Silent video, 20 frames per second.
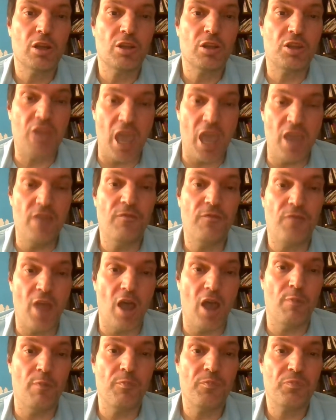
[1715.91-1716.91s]

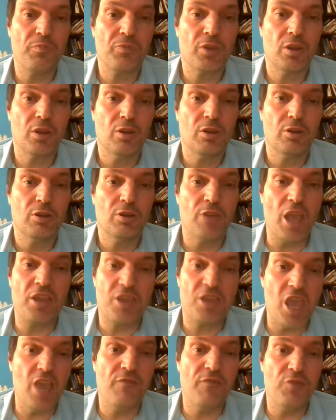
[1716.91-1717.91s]
they
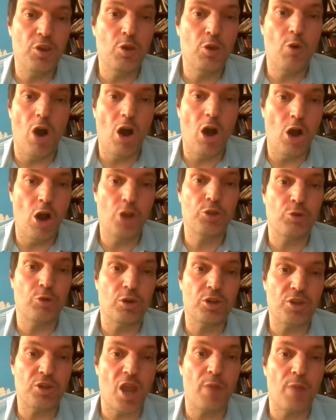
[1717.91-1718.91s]
gave you
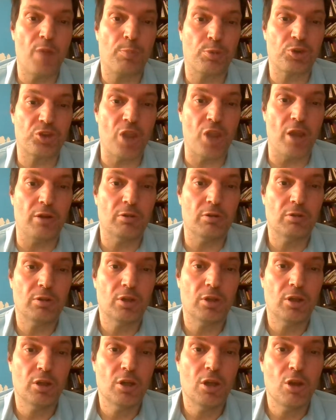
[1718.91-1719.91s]
110%.
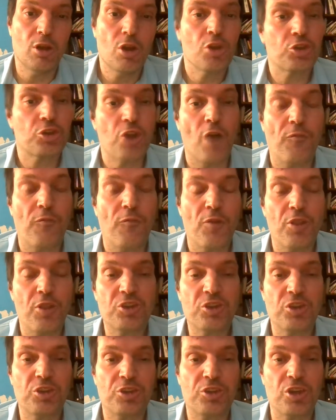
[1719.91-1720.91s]
So for
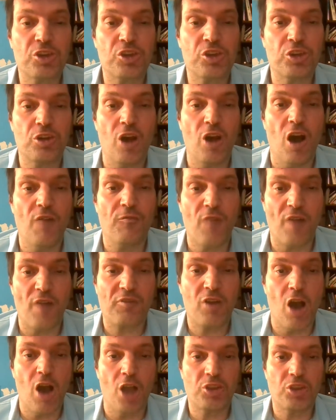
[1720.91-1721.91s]
this edition of Rough
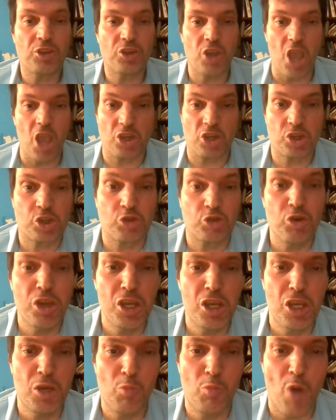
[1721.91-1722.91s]
Cuts,
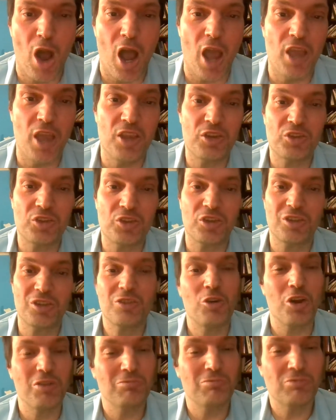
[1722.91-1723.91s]
Extreme-wise,
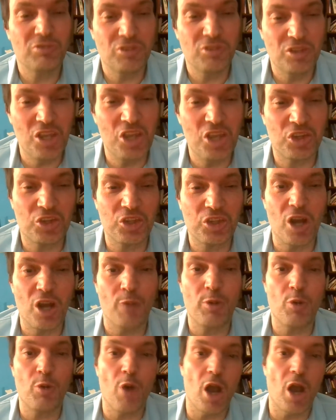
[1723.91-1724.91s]
or
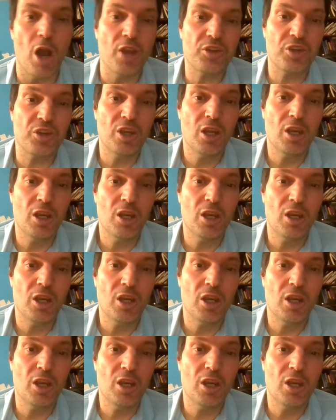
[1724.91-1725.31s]
ECW-wise,